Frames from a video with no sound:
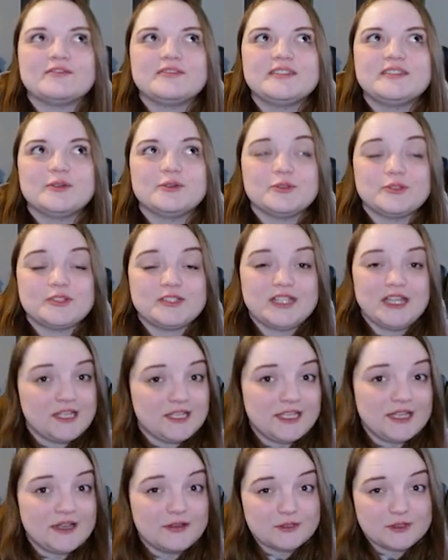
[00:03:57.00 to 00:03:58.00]
those
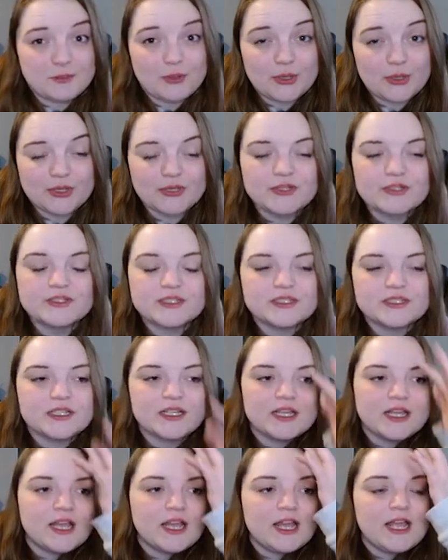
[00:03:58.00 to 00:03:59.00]
tiny house perks.
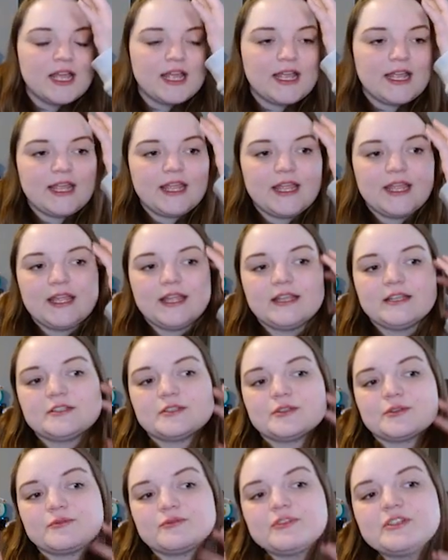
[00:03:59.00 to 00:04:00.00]
And
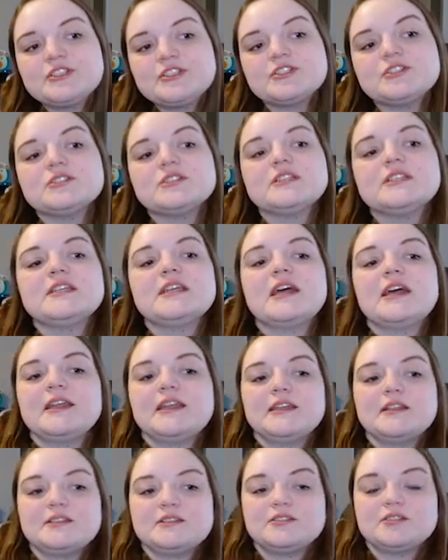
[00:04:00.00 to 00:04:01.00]
originally I
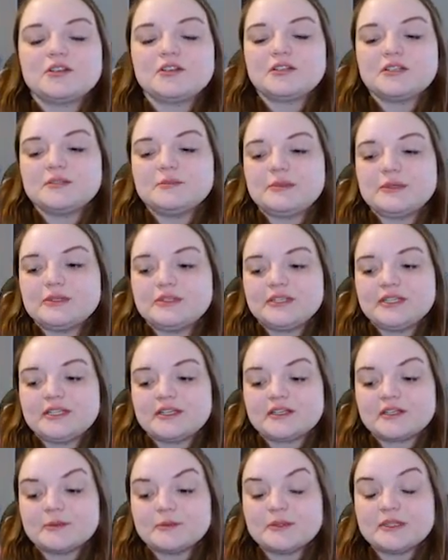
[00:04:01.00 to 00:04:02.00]
had started building a
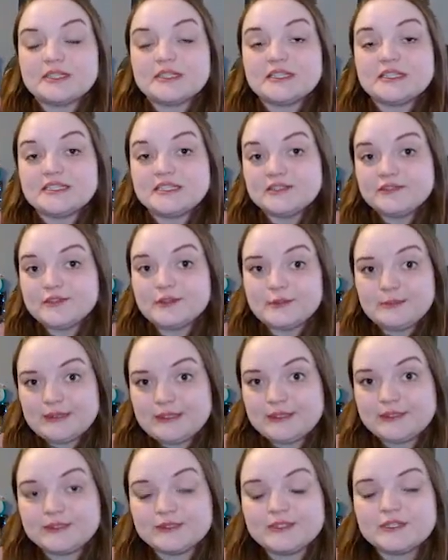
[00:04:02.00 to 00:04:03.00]
completely different
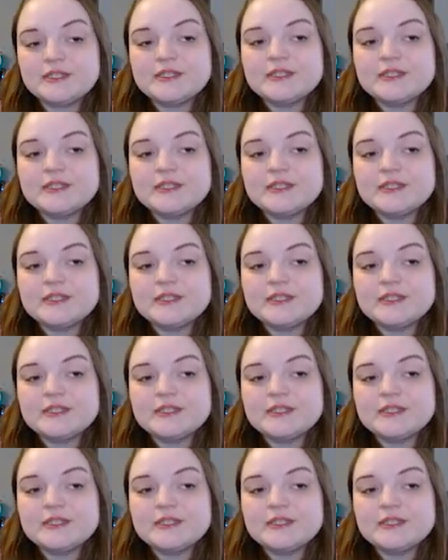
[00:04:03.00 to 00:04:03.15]
build,